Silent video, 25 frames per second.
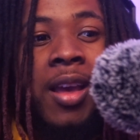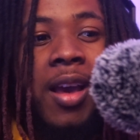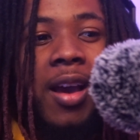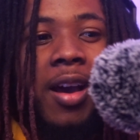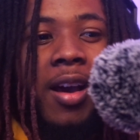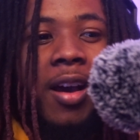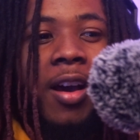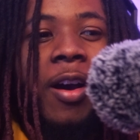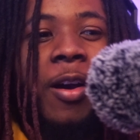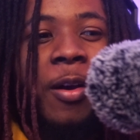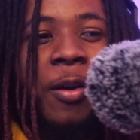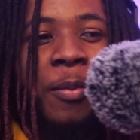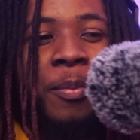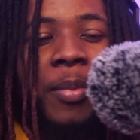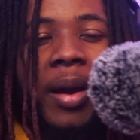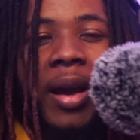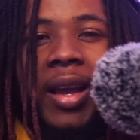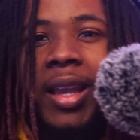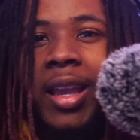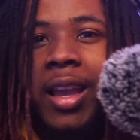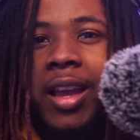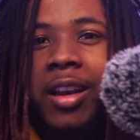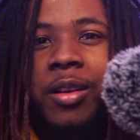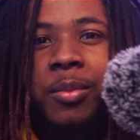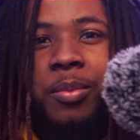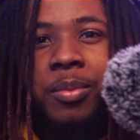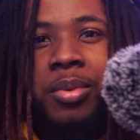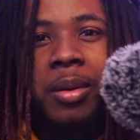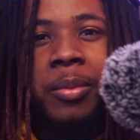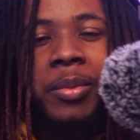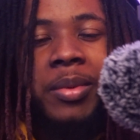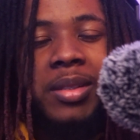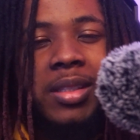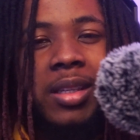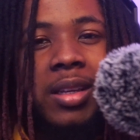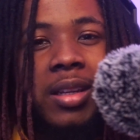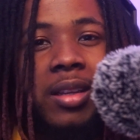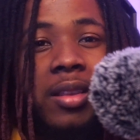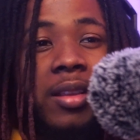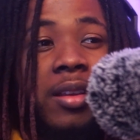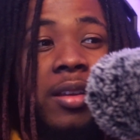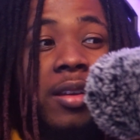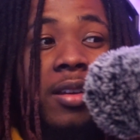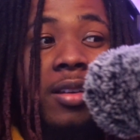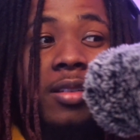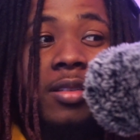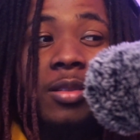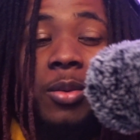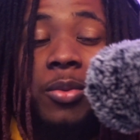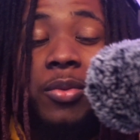um, but I cannot promise anything
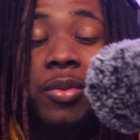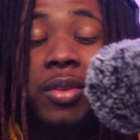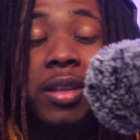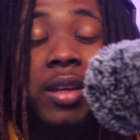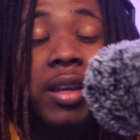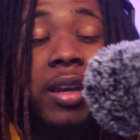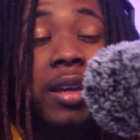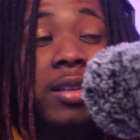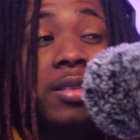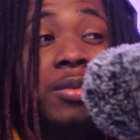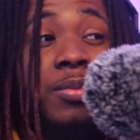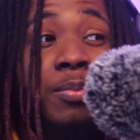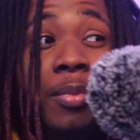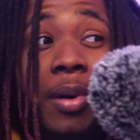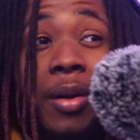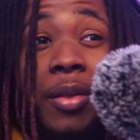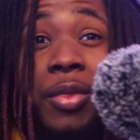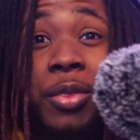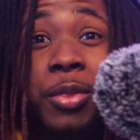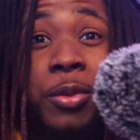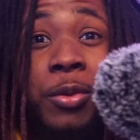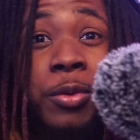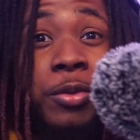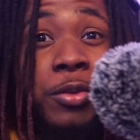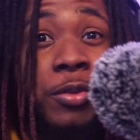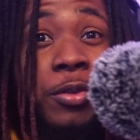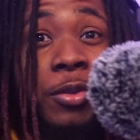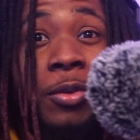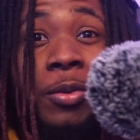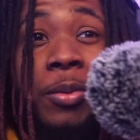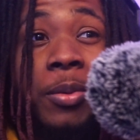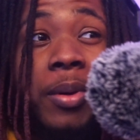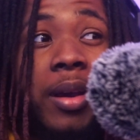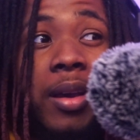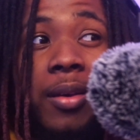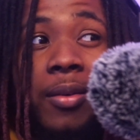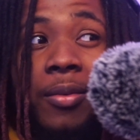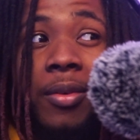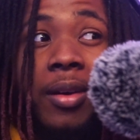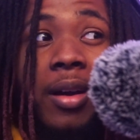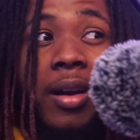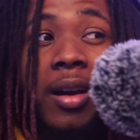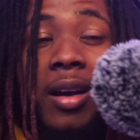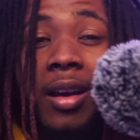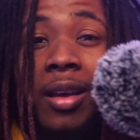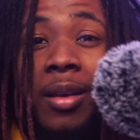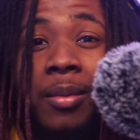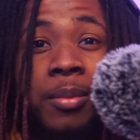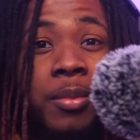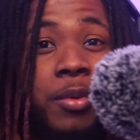because over the next month or two whatever
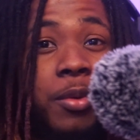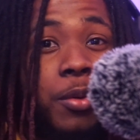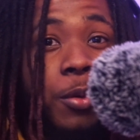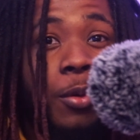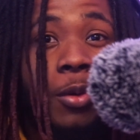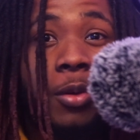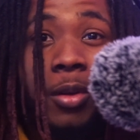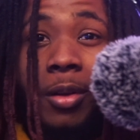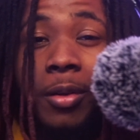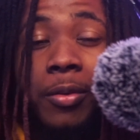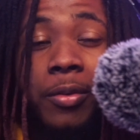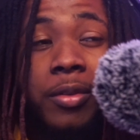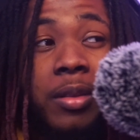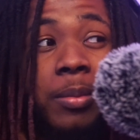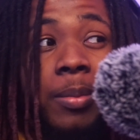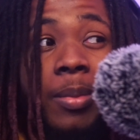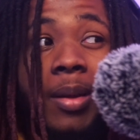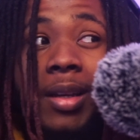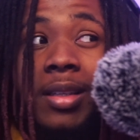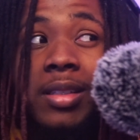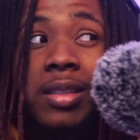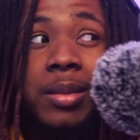I'm all over the place.